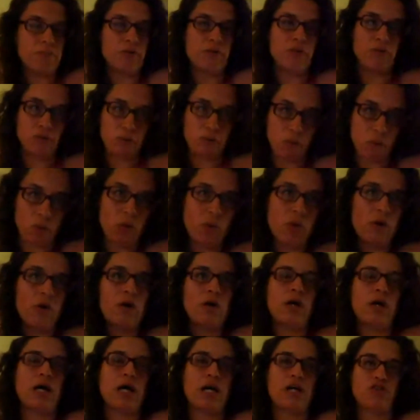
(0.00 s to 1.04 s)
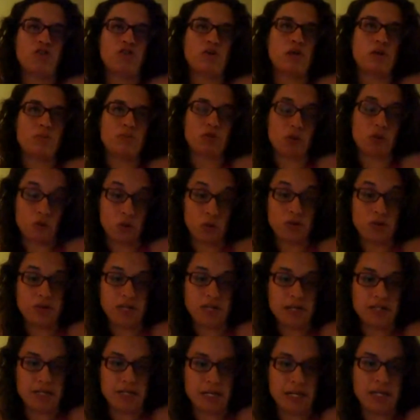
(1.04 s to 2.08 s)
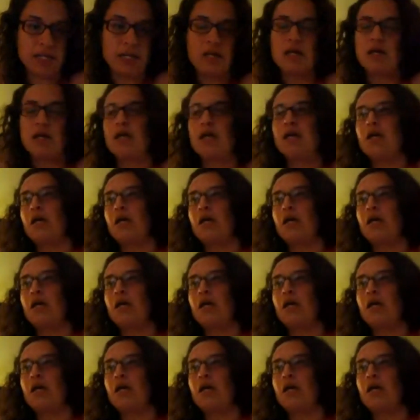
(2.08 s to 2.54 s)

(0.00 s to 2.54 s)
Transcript: before I showed up to court that day.